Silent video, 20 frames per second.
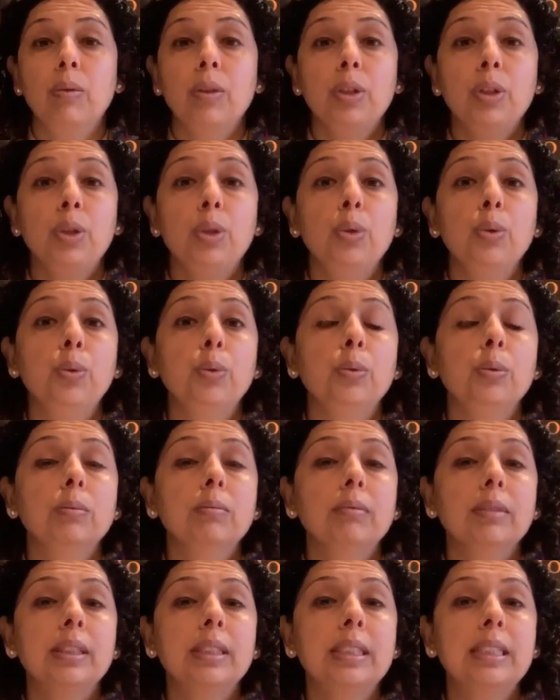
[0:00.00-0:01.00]
You
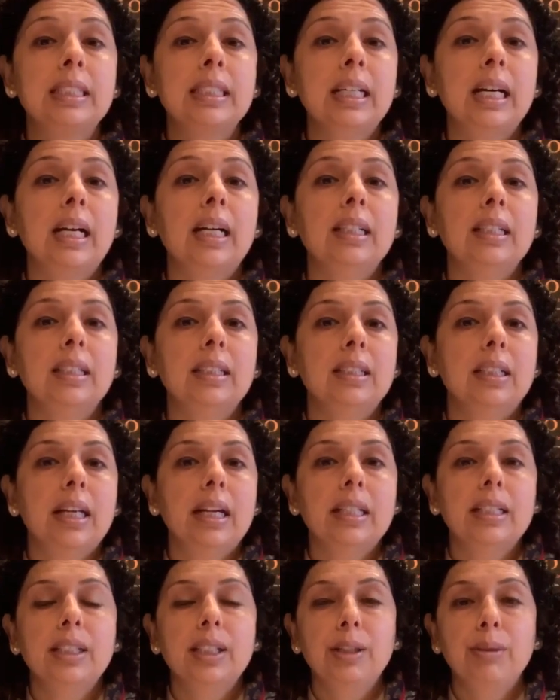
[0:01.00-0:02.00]
start
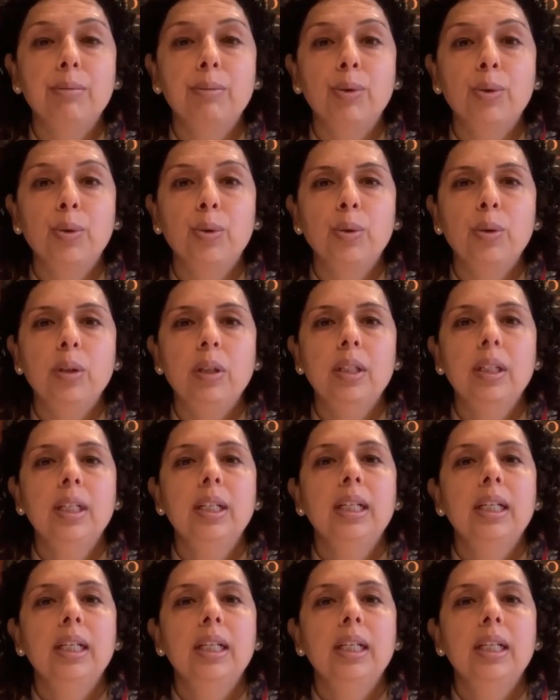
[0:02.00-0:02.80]
attracting more